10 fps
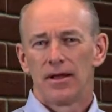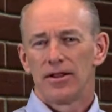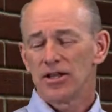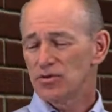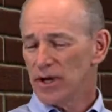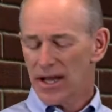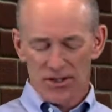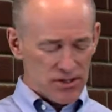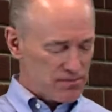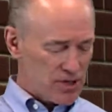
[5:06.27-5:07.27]
This one
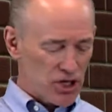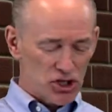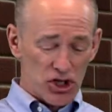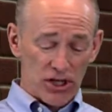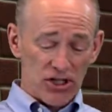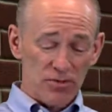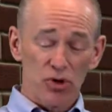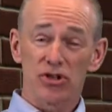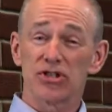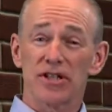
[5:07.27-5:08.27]
has
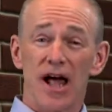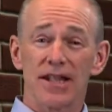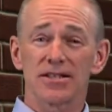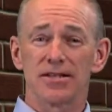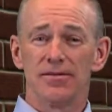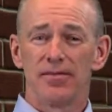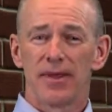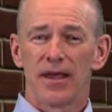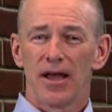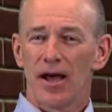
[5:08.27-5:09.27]
adjustable slots
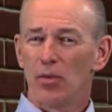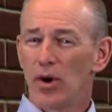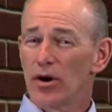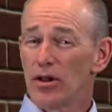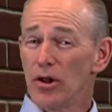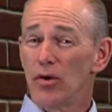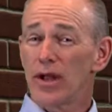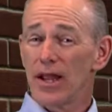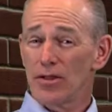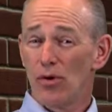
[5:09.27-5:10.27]
on where to
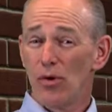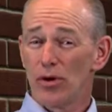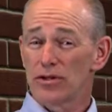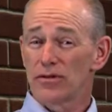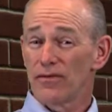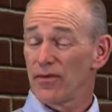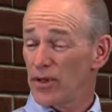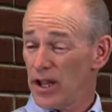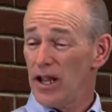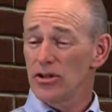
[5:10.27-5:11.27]
locate the holes for
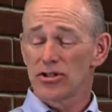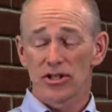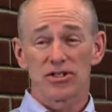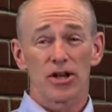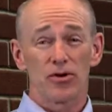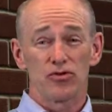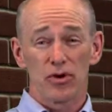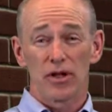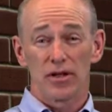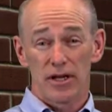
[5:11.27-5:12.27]
the hinges that are
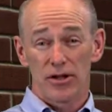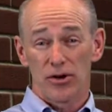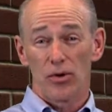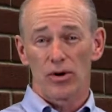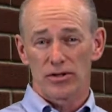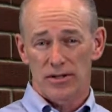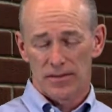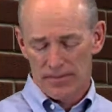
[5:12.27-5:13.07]
drilled in the doors.